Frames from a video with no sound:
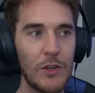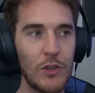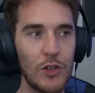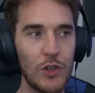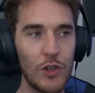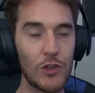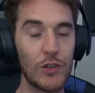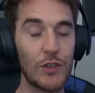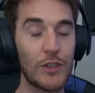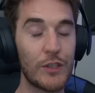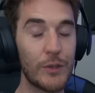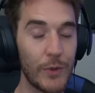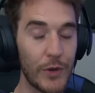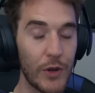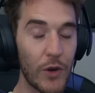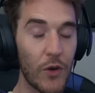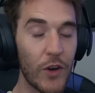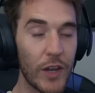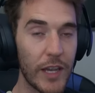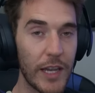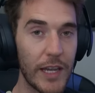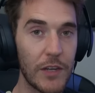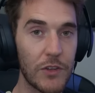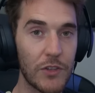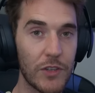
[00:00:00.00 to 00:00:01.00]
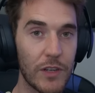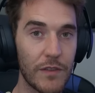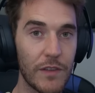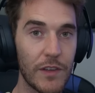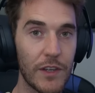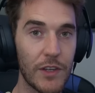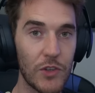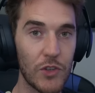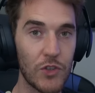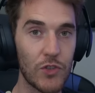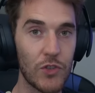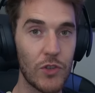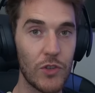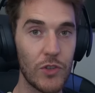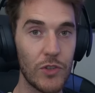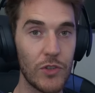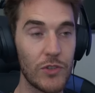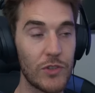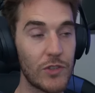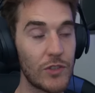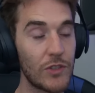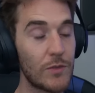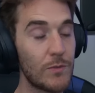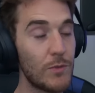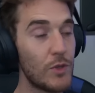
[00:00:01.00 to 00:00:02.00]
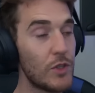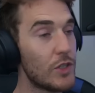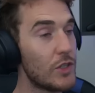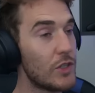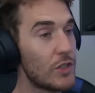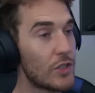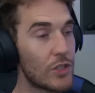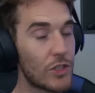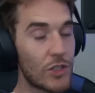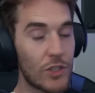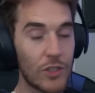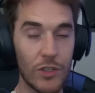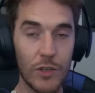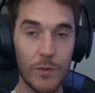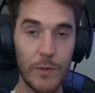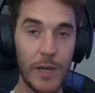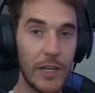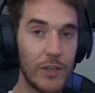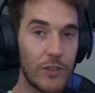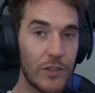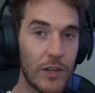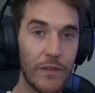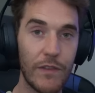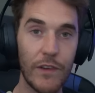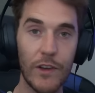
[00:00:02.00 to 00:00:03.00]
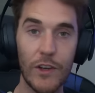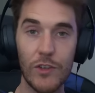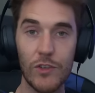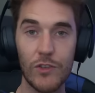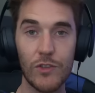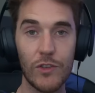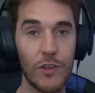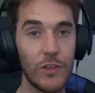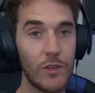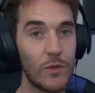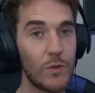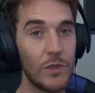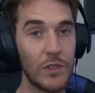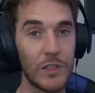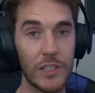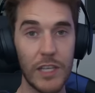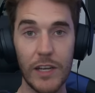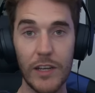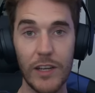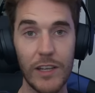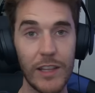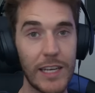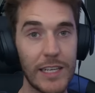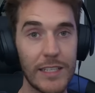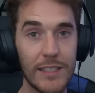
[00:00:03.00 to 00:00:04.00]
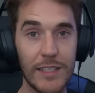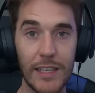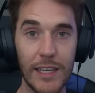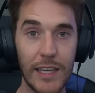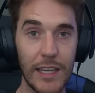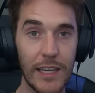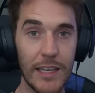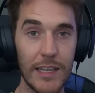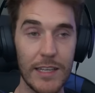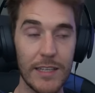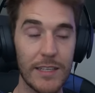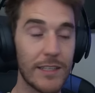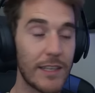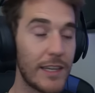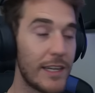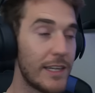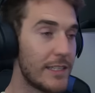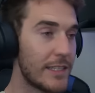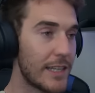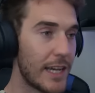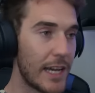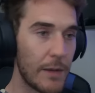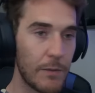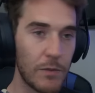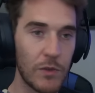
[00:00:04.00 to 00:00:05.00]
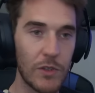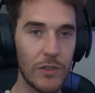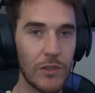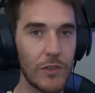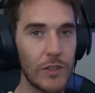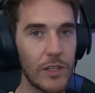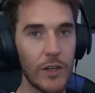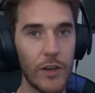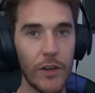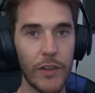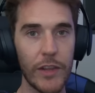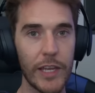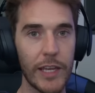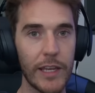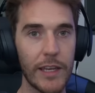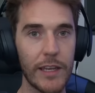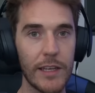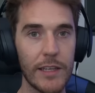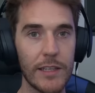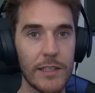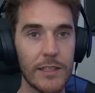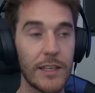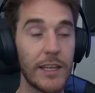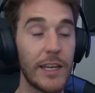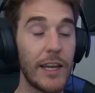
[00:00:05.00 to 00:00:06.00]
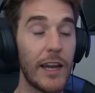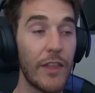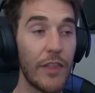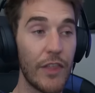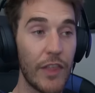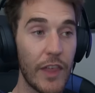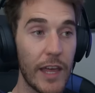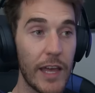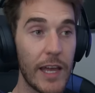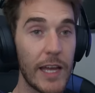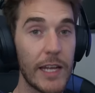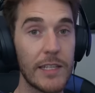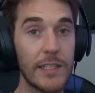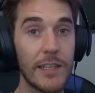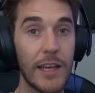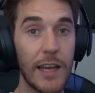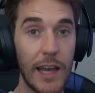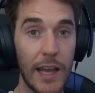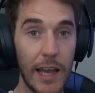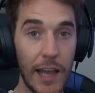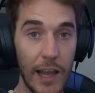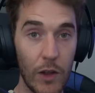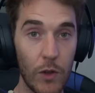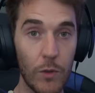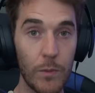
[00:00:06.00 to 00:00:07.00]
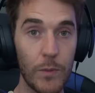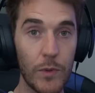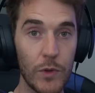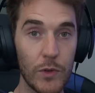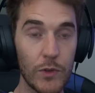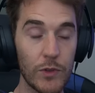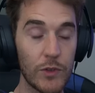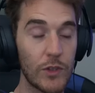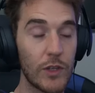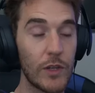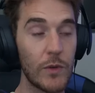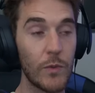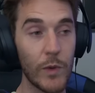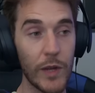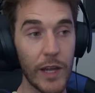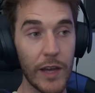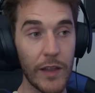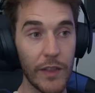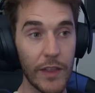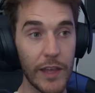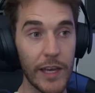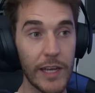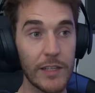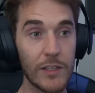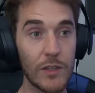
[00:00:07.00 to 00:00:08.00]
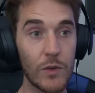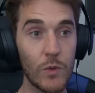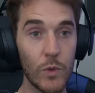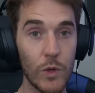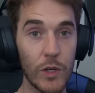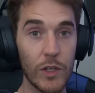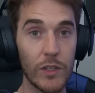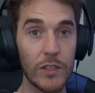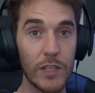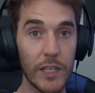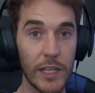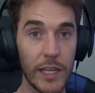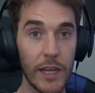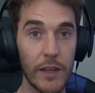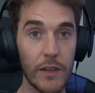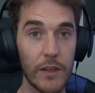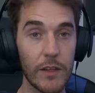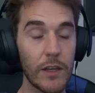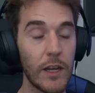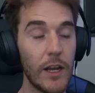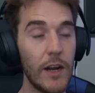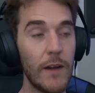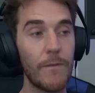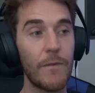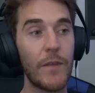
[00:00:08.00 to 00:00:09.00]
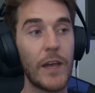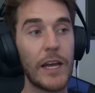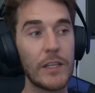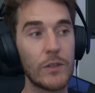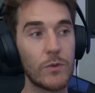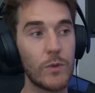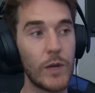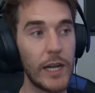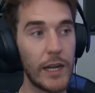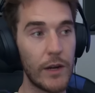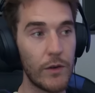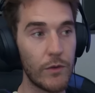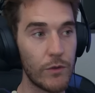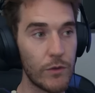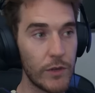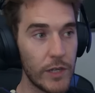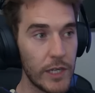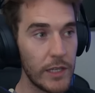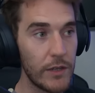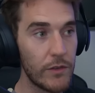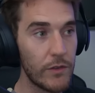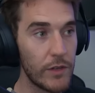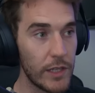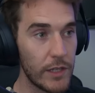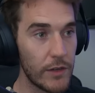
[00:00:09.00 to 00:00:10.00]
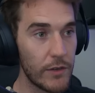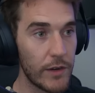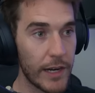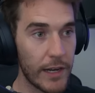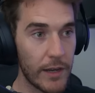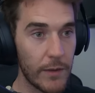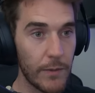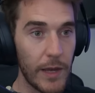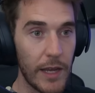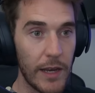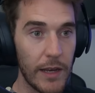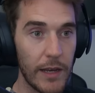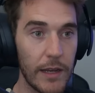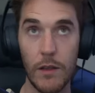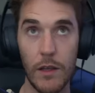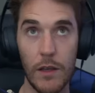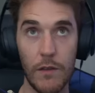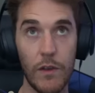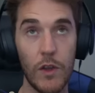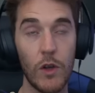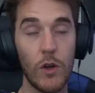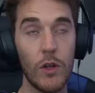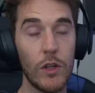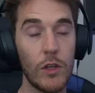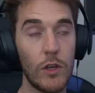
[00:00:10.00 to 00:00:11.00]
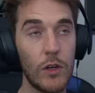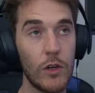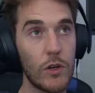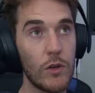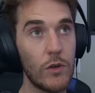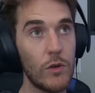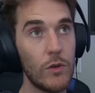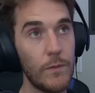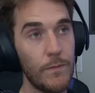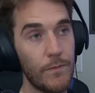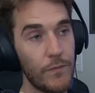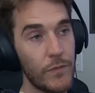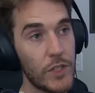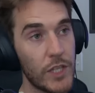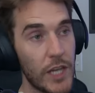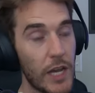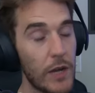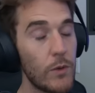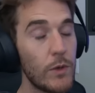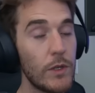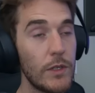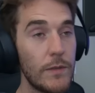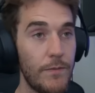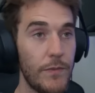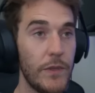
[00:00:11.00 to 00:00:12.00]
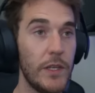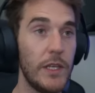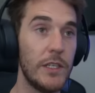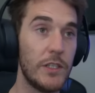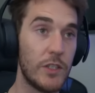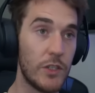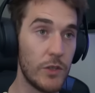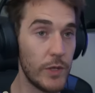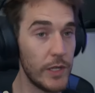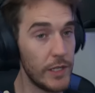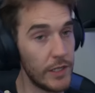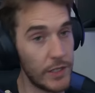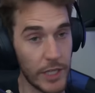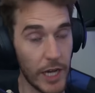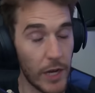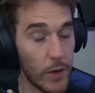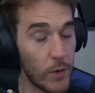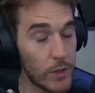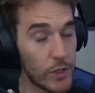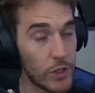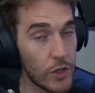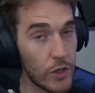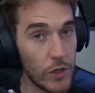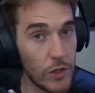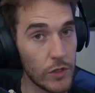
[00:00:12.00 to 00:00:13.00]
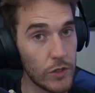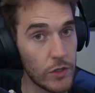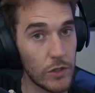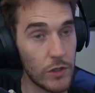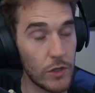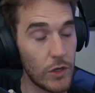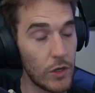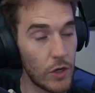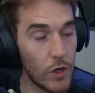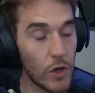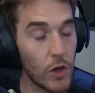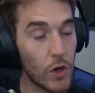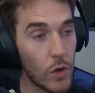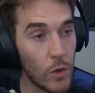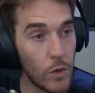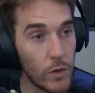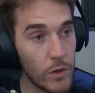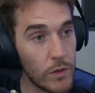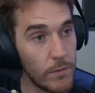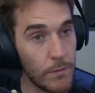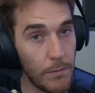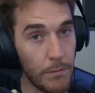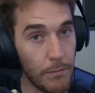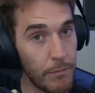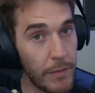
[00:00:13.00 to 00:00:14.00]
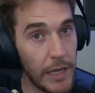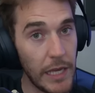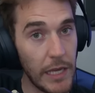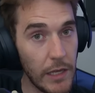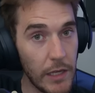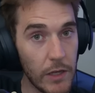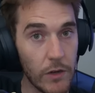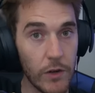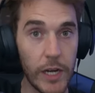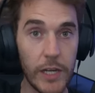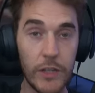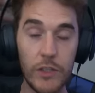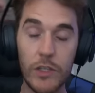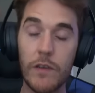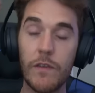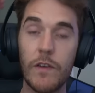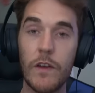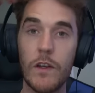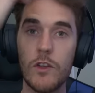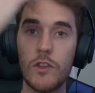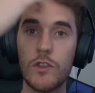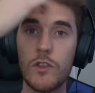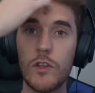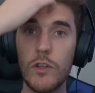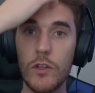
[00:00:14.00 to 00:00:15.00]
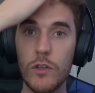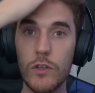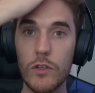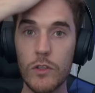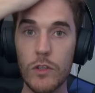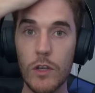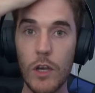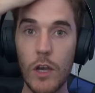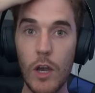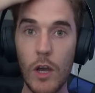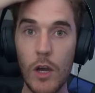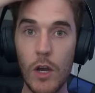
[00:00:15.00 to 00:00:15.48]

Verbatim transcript: just to annoy air traffic controllers. As much as some air traffic controllers will tell you that's the case, that is absolutely not the case. They are there to help us and we are there to work together. That's why I really, really recommend if your local tower is doing tower tours, go and meet your air traffic controllers.